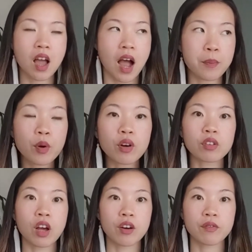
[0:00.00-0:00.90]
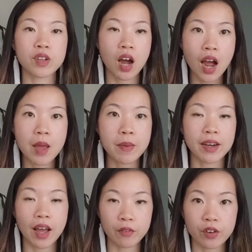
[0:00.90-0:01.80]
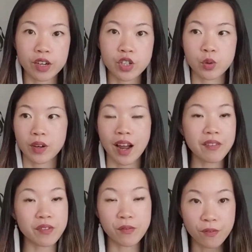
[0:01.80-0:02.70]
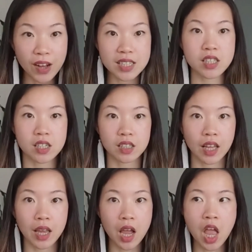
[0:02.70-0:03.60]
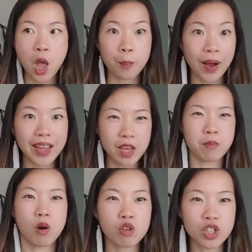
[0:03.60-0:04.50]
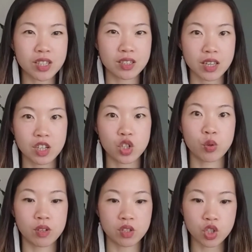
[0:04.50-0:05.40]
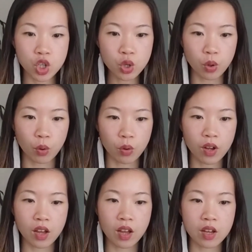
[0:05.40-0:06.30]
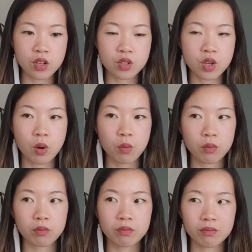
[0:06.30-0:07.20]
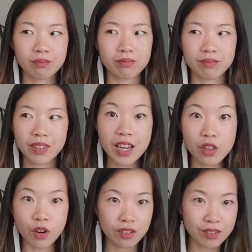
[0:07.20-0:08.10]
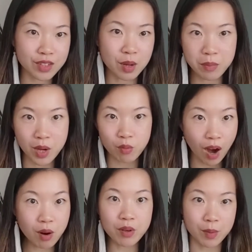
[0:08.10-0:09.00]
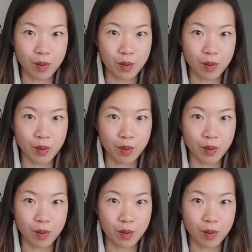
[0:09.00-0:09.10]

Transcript: I put a lot of time and effort into it. I've invested like my emotions into this too. So either there's something wrong with the